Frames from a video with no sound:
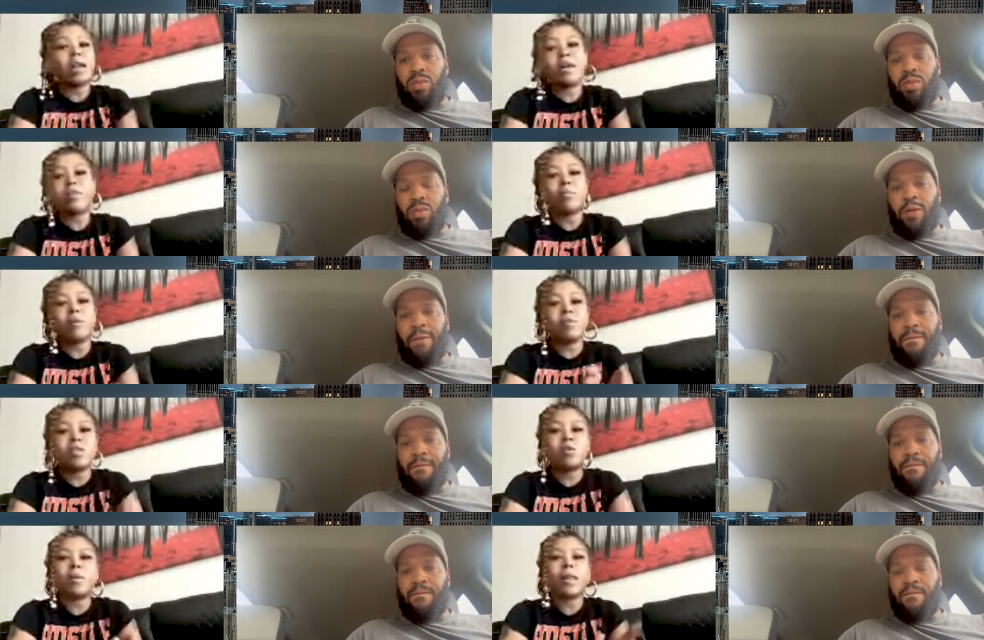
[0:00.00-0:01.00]
Speaker 1: of other
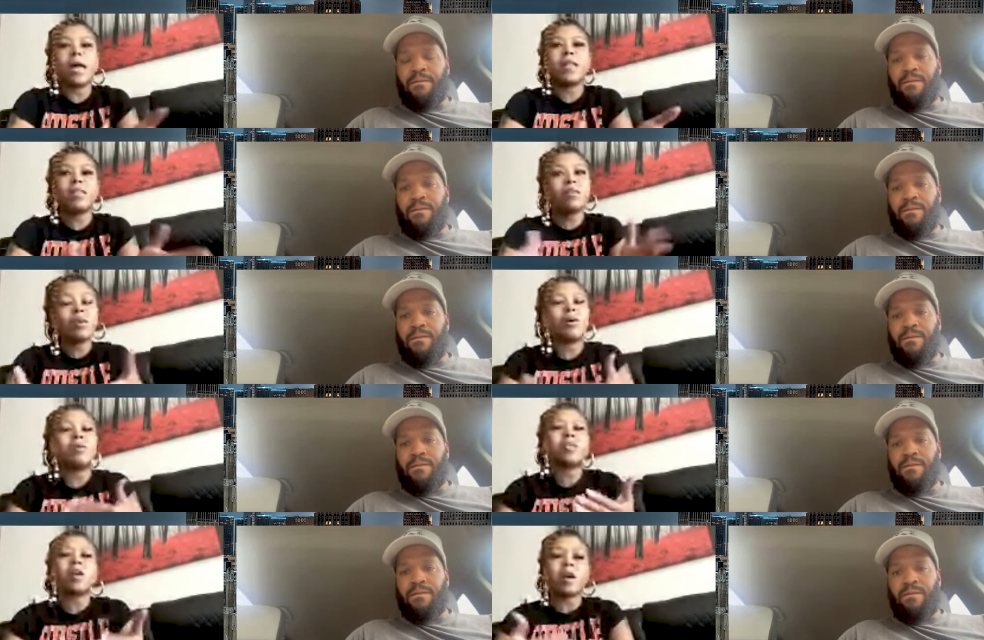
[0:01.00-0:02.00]
movies too. But like, you know,
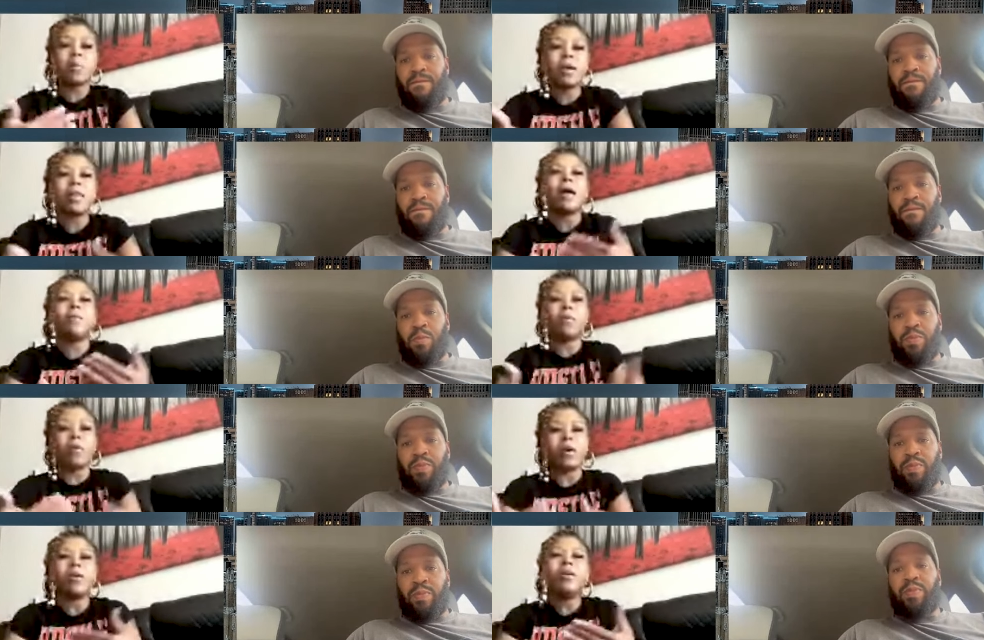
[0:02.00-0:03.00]
it's starting to be a lot
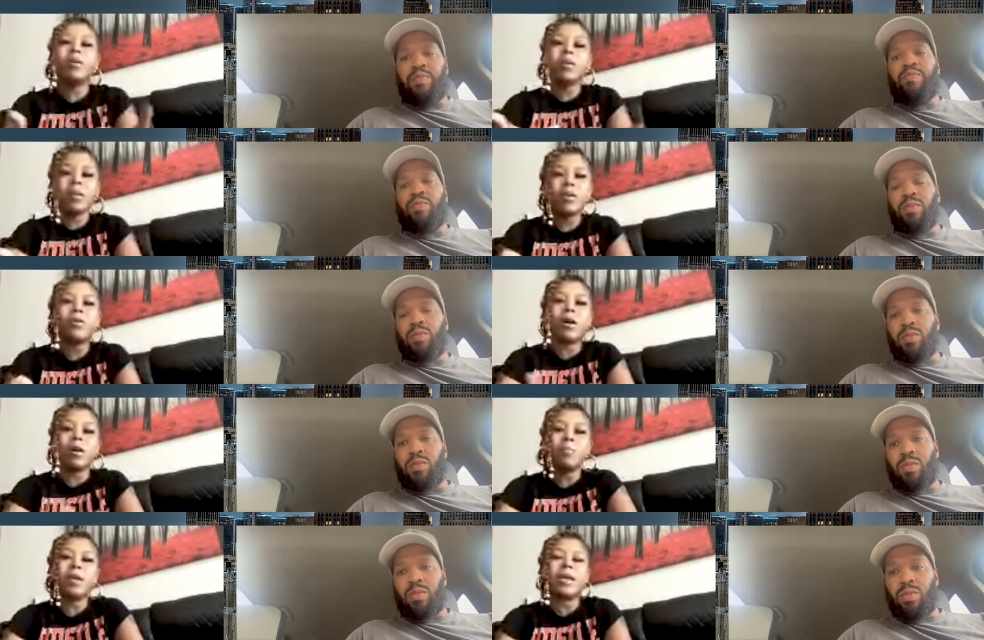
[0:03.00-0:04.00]
more. You know,
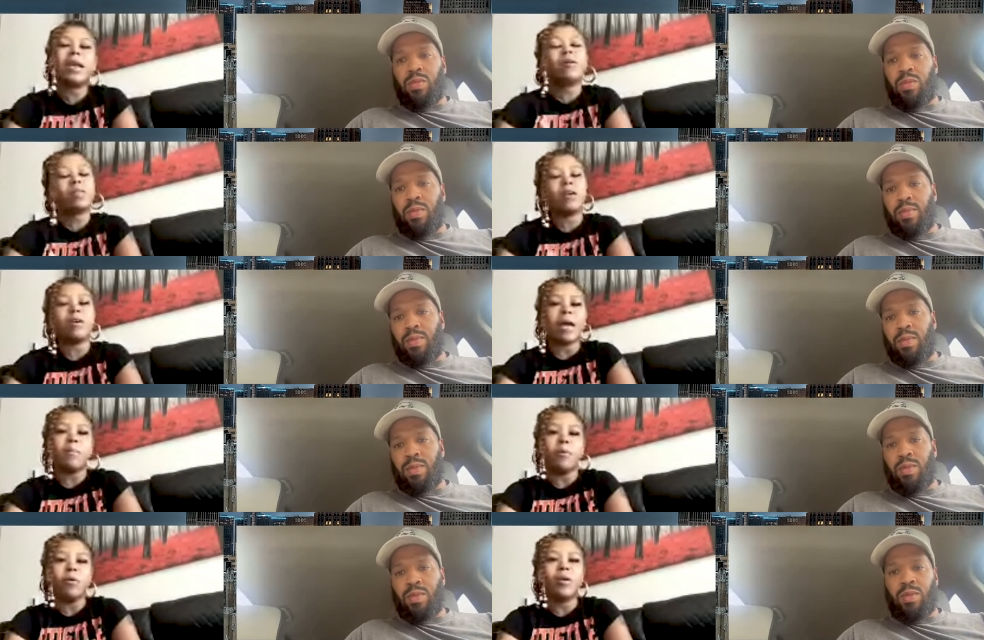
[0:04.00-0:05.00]
I'm getting out there a
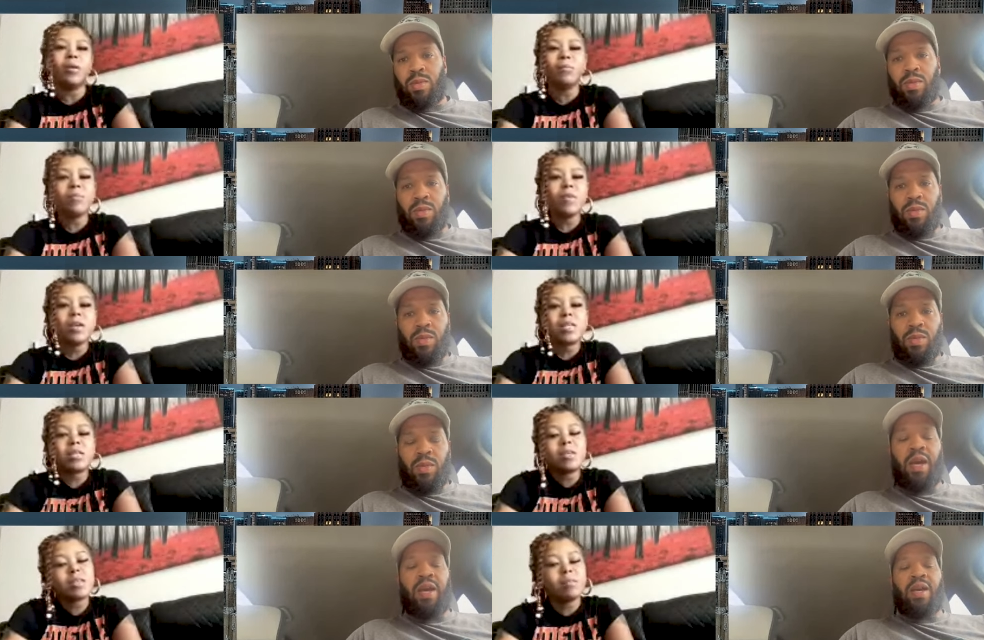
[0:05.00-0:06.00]
lot more.
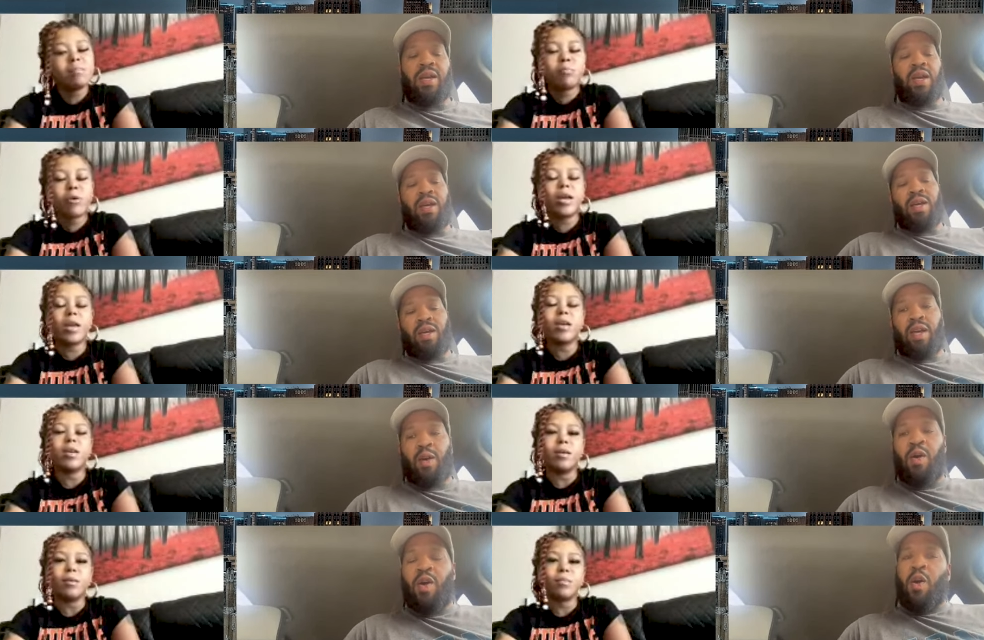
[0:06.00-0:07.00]
So yeah,
Speaker 2: yeah, yeah, yeah,
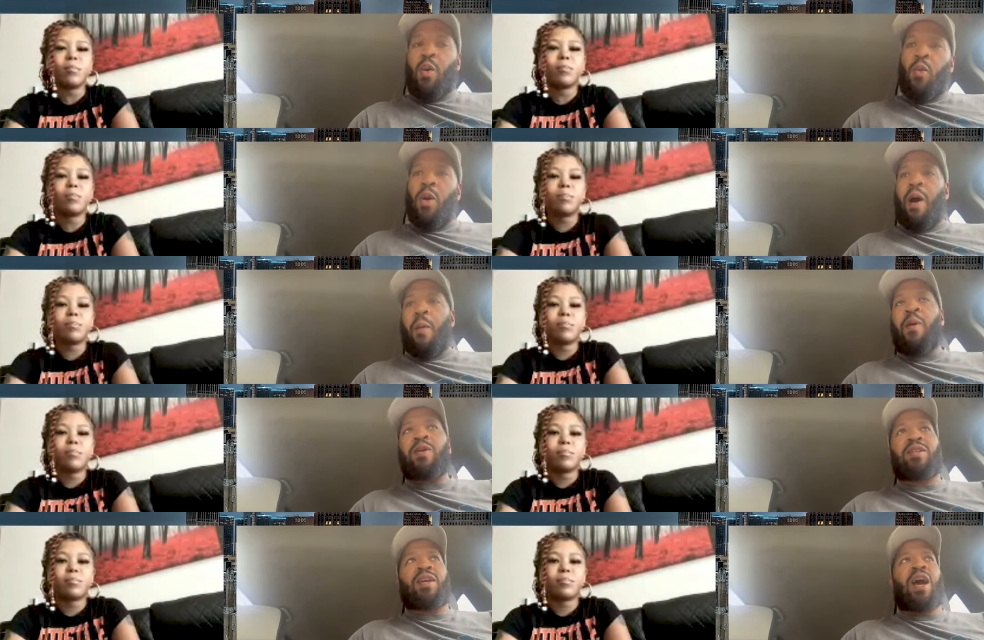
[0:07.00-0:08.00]
yeah. What about
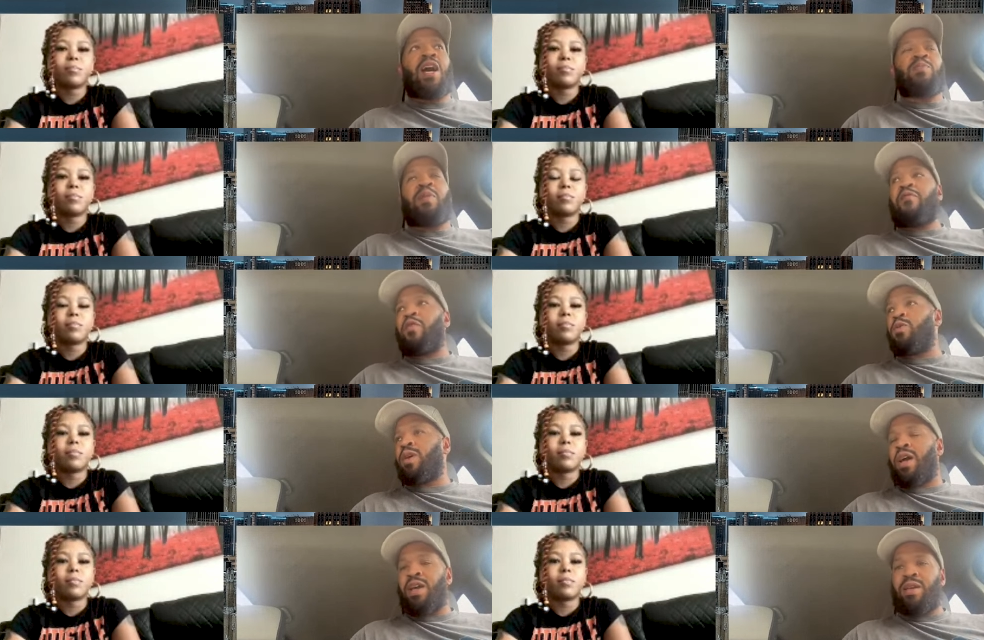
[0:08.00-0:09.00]
personally? How has been for you?
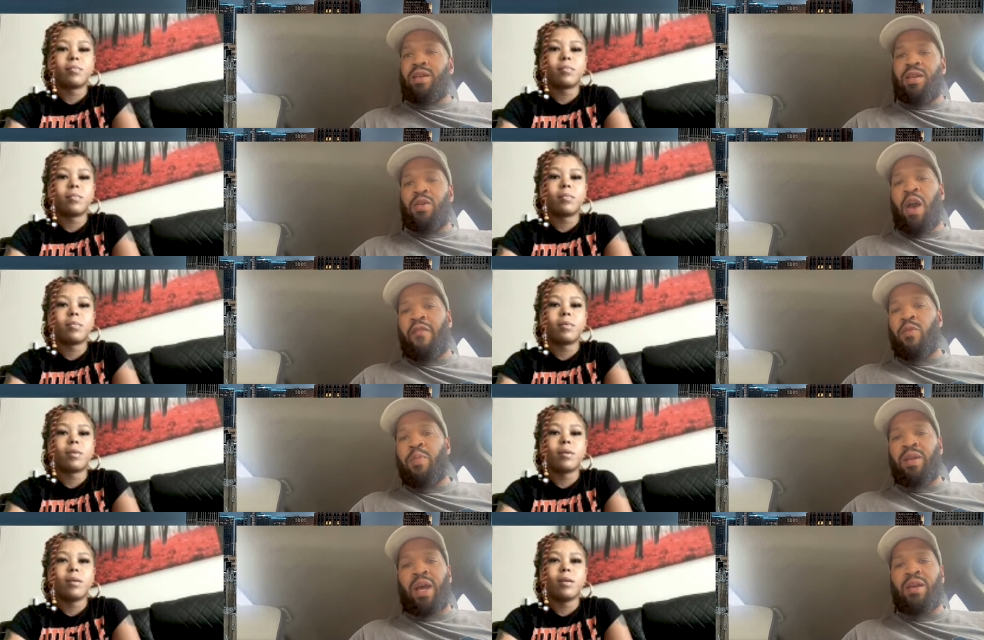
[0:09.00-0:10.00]
Like, you have you
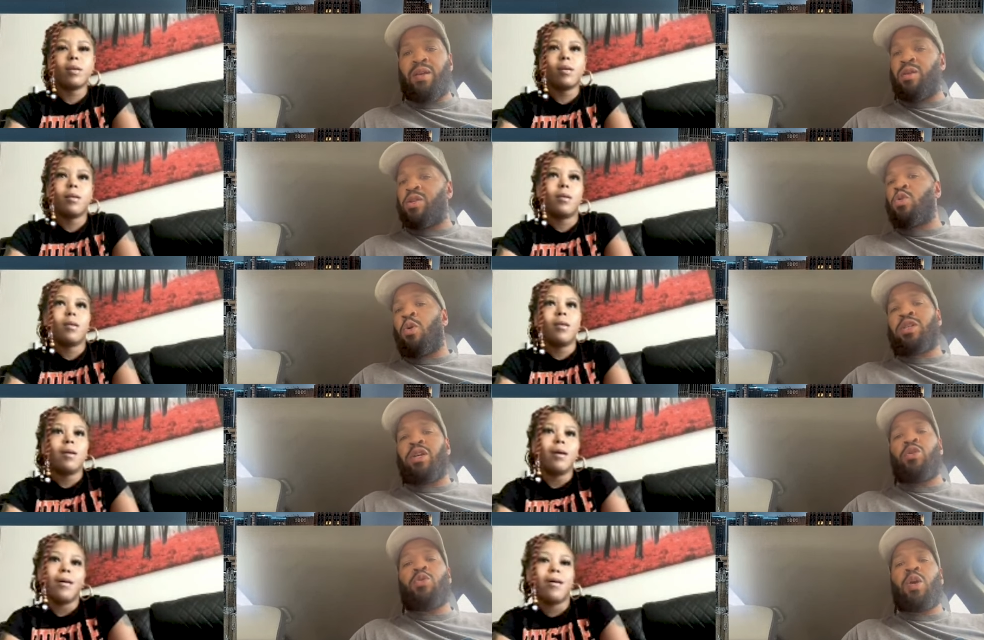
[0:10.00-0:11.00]
been like? Did you go
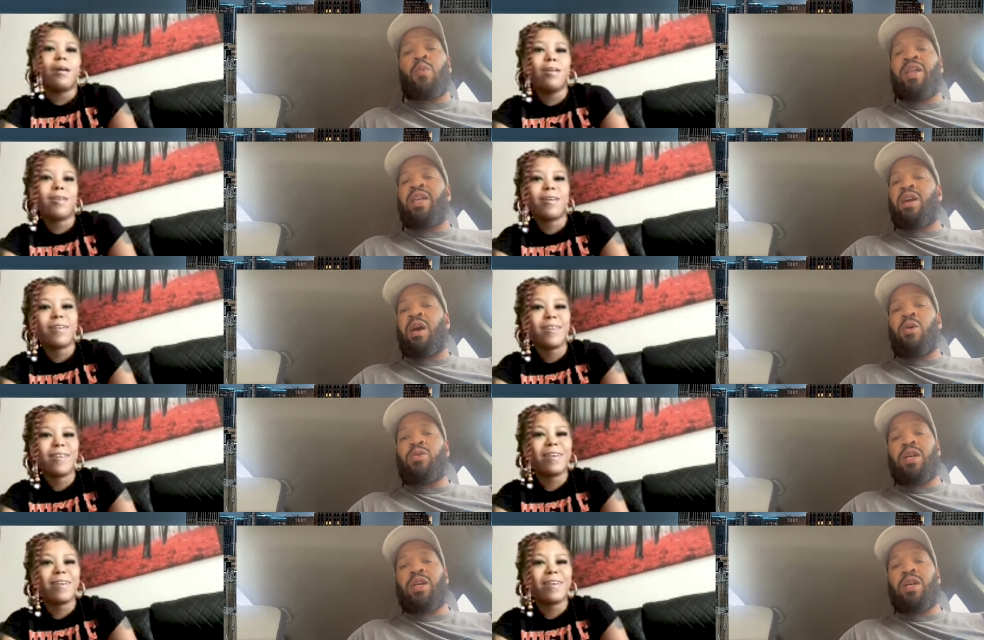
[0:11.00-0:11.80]
into the new year with any goals